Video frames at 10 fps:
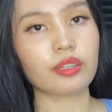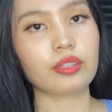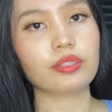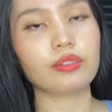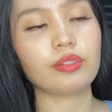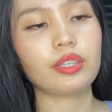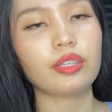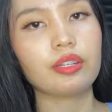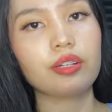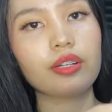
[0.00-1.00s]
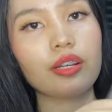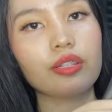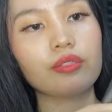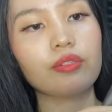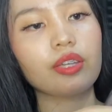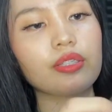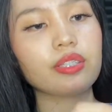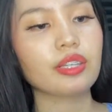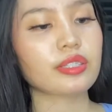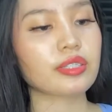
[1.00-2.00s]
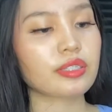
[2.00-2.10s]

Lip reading: So here, as you can see, it